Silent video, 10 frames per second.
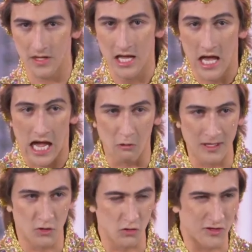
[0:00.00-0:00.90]
I want to
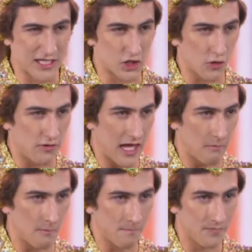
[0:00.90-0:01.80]
teach you them
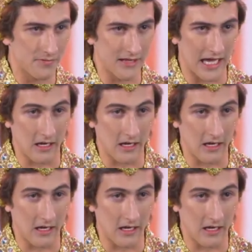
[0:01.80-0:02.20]
that